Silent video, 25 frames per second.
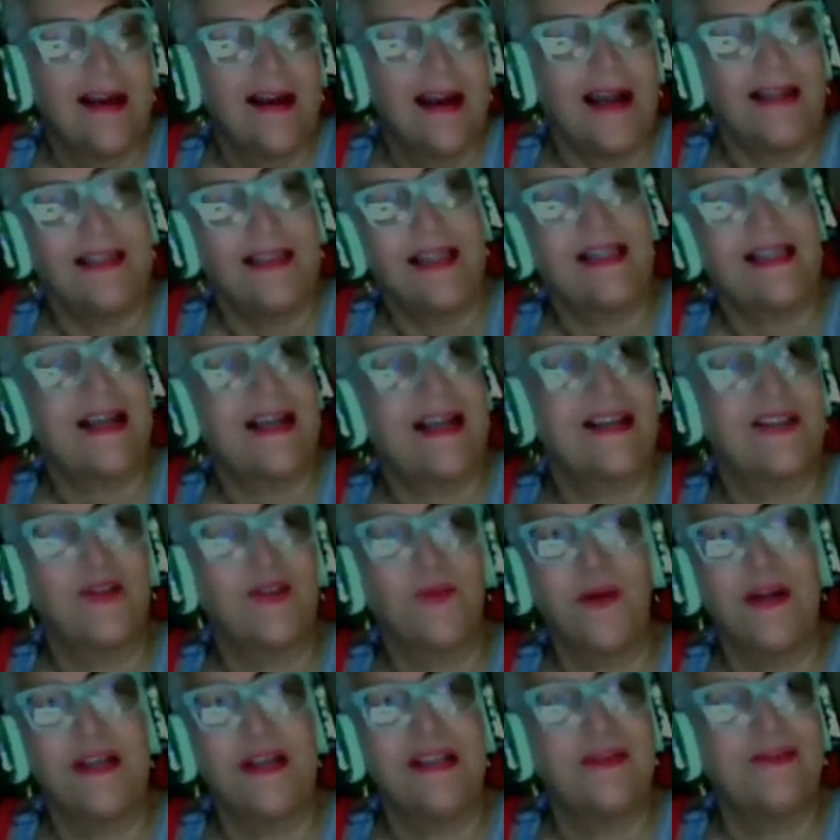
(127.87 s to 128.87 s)
God, that's like a
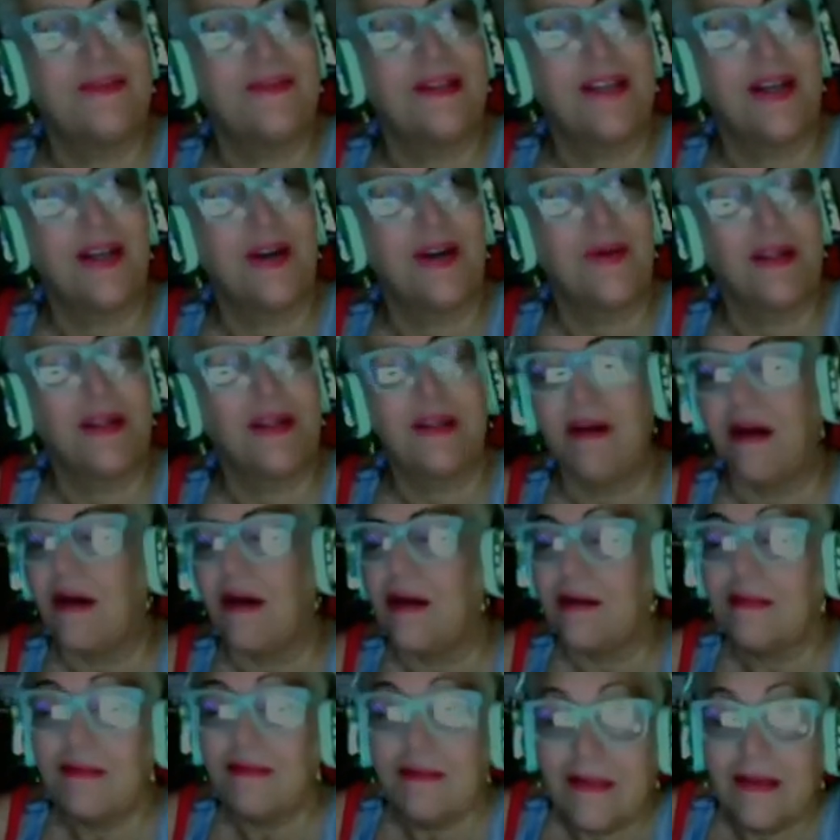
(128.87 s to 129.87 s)
20-something degree down.
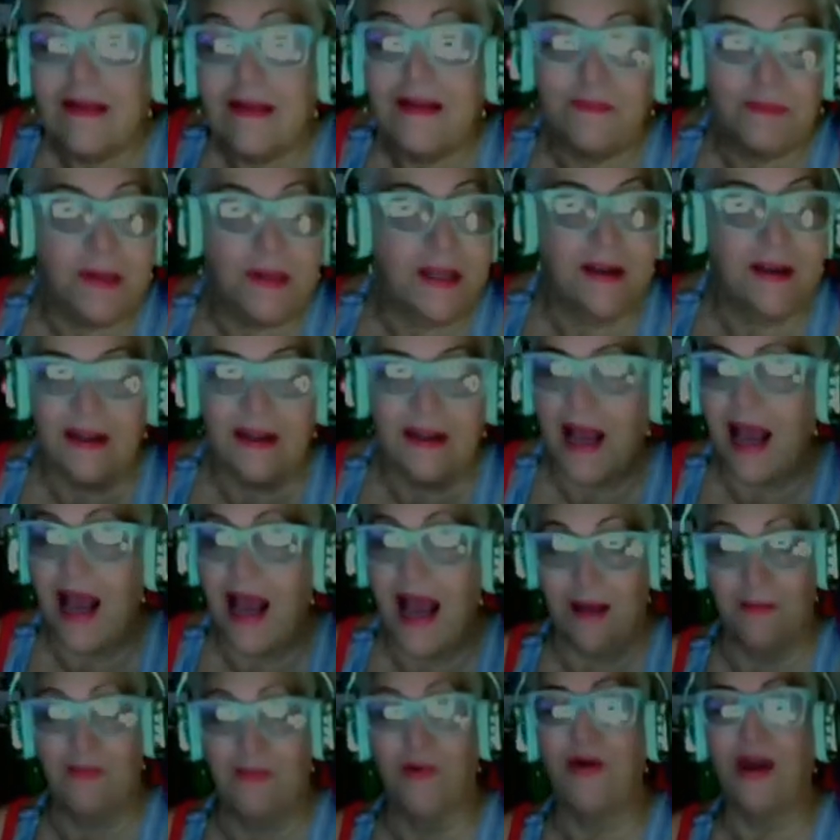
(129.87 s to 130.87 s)
But
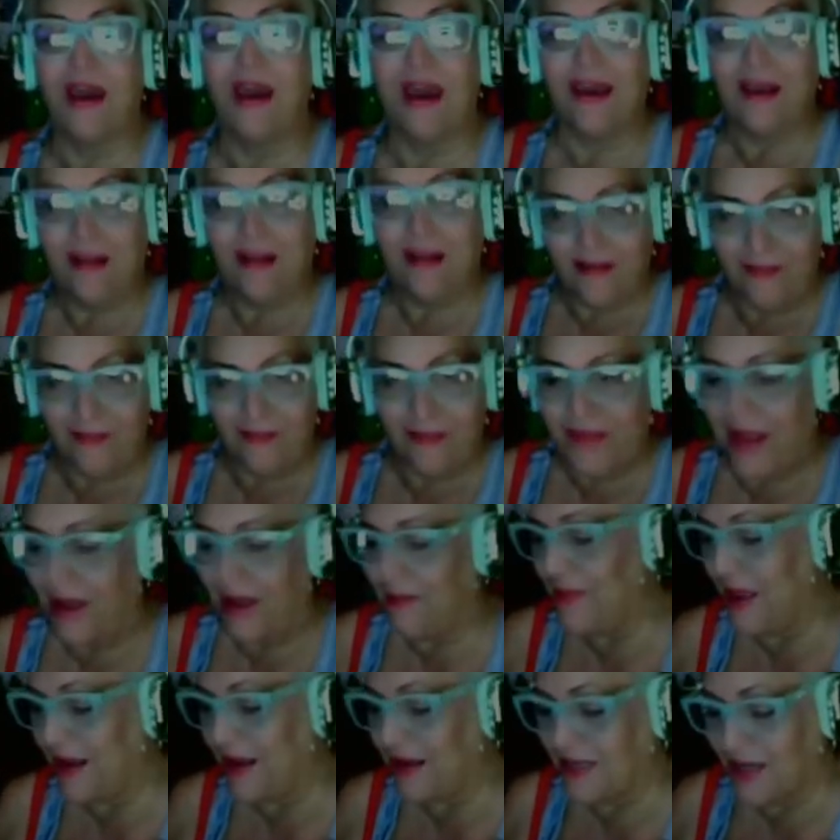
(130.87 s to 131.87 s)
I'm okay.
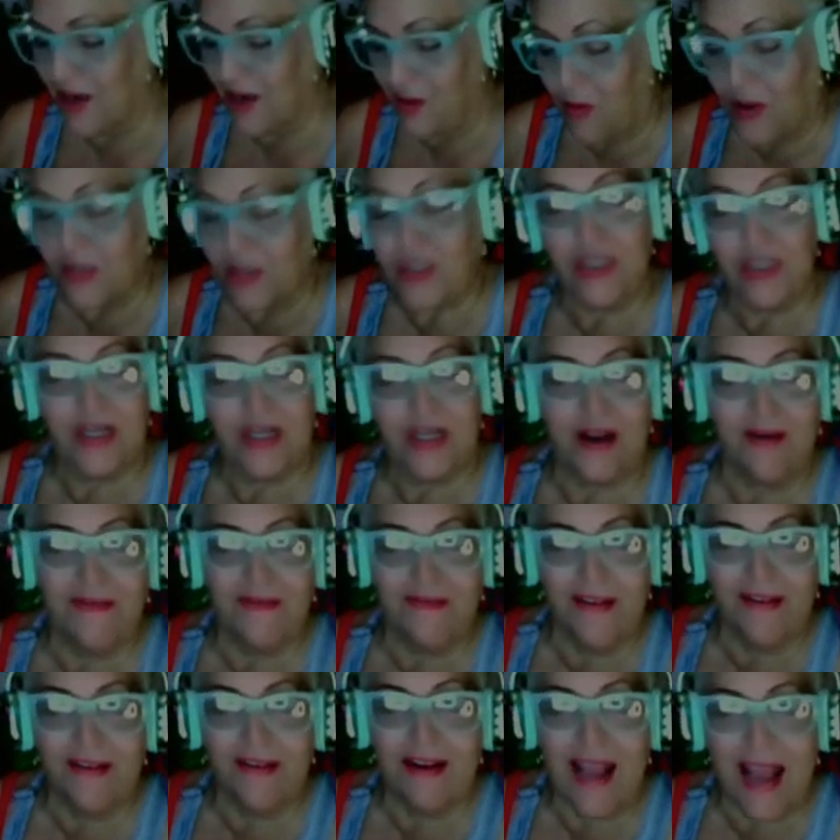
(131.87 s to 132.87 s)
I'm not going to question it.
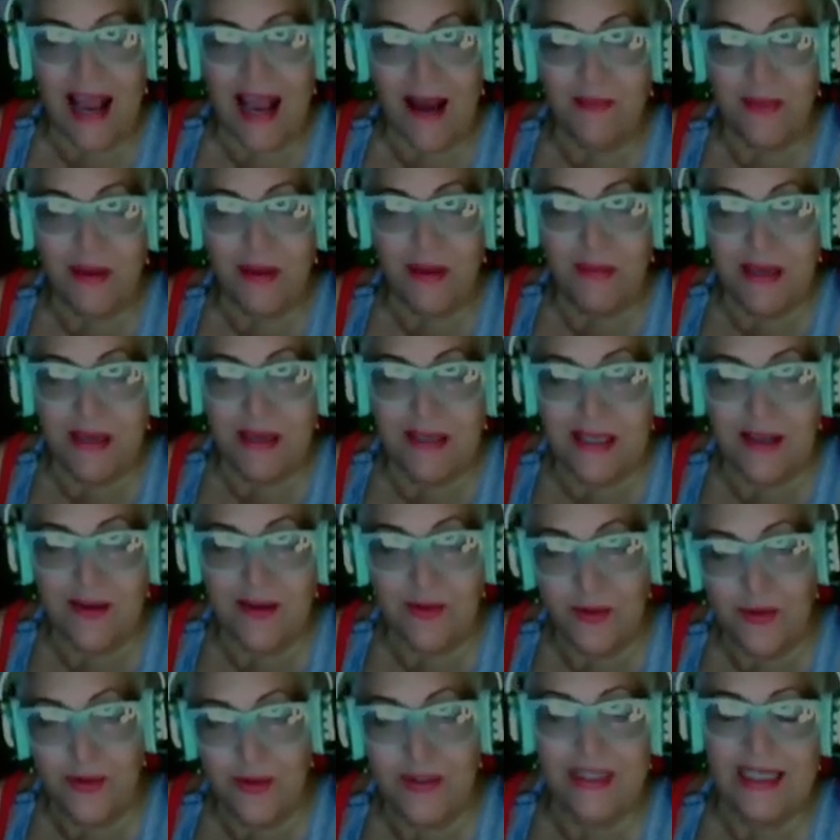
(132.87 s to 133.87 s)
I'm very happy because
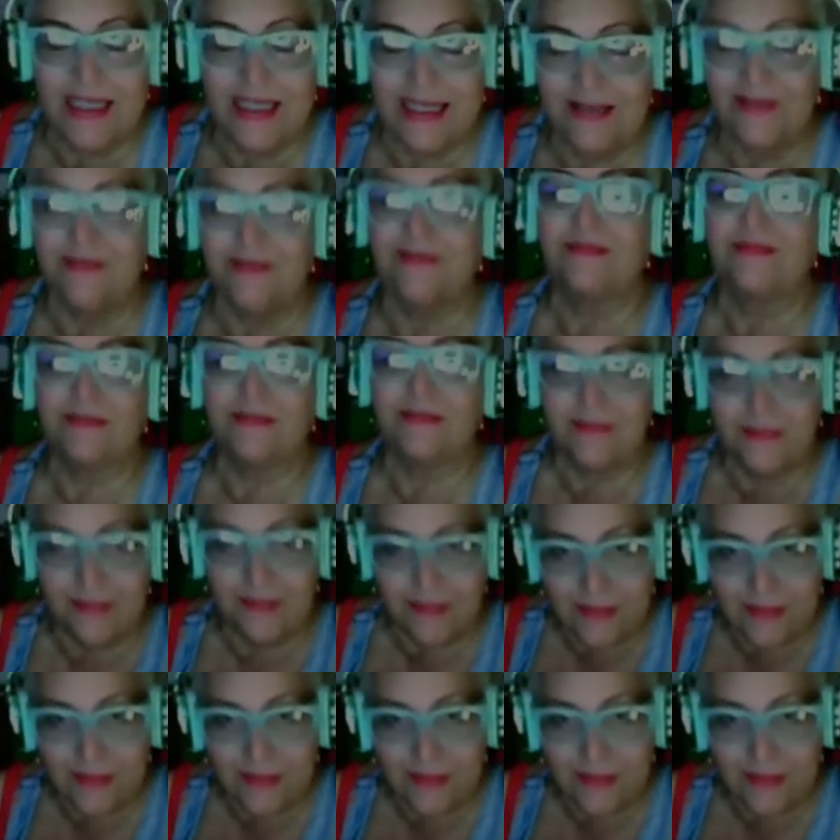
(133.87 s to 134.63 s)
it cools down.